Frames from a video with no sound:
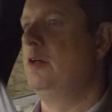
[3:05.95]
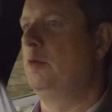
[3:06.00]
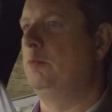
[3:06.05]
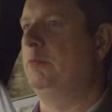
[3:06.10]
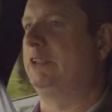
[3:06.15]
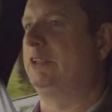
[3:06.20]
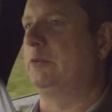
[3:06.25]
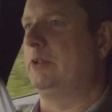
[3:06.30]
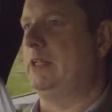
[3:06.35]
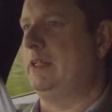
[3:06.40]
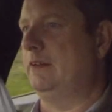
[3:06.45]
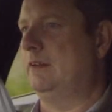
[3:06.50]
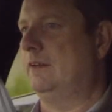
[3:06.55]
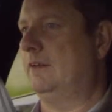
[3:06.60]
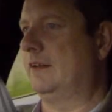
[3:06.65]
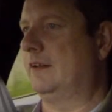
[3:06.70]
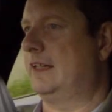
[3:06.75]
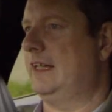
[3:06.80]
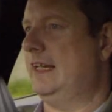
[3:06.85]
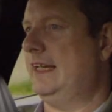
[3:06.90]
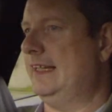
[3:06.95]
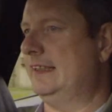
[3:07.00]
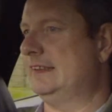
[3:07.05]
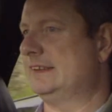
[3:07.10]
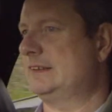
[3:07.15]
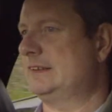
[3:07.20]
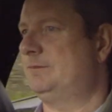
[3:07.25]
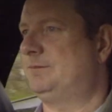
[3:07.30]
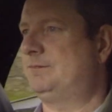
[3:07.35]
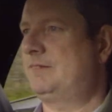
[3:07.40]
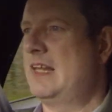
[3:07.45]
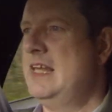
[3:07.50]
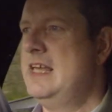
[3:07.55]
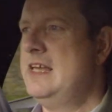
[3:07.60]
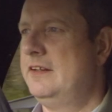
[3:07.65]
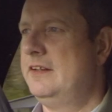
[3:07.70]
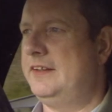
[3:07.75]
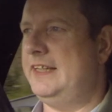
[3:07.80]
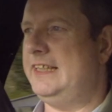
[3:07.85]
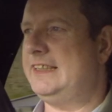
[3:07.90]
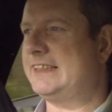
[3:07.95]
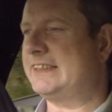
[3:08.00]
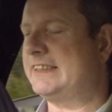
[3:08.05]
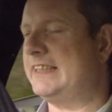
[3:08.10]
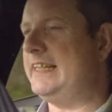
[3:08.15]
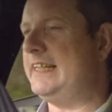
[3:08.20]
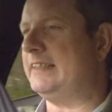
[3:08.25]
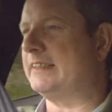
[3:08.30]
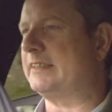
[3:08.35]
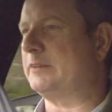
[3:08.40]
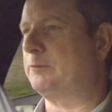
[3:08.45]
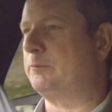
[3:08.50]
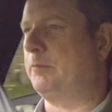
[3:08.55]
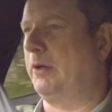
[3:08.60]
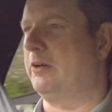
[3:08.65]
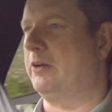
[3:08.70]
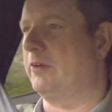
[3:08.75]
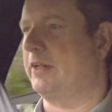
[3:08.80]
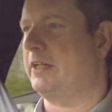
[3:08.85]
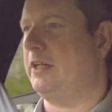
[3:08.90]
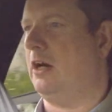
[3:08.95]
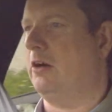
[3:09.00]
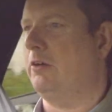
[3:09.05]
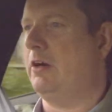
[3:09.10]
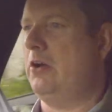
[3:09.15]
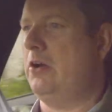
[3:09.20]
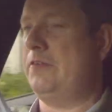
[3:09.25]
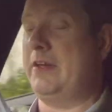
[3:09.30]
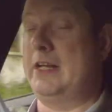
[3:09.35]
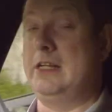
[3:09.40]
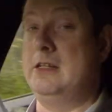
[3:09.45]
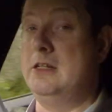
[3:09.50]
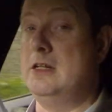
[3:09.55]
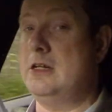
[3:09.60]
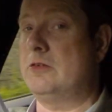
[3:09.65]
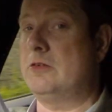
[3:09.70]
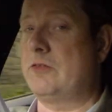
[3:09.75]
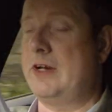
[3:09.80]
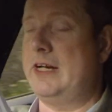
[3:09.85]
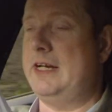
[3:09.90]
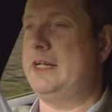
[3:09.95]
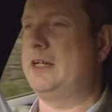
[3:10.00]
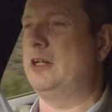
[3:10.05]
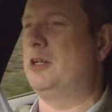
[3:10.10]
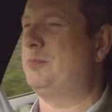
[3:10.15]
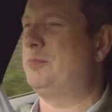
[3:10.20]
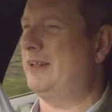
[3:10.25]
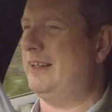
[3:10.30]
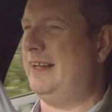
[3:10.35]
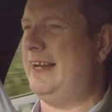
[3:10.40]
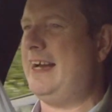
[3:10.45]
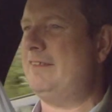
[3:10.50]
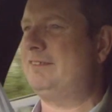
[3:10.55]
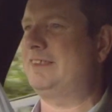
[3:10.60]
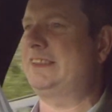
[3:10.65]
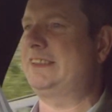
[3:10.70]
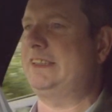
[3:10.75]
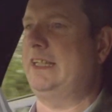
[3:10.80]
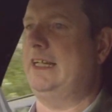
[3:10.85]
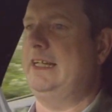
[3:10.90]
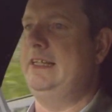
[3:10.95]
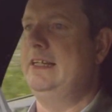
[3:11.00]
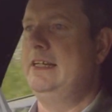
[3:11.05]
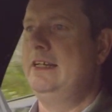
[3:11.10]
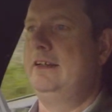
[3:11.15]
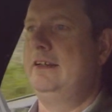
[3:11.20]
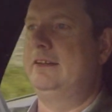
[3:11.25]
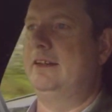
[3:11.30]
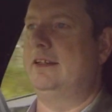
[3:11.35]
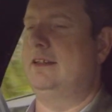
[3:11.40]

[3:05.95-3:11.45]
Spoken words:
between the gears. These seats by Recaro, they look really good, but I have to say they're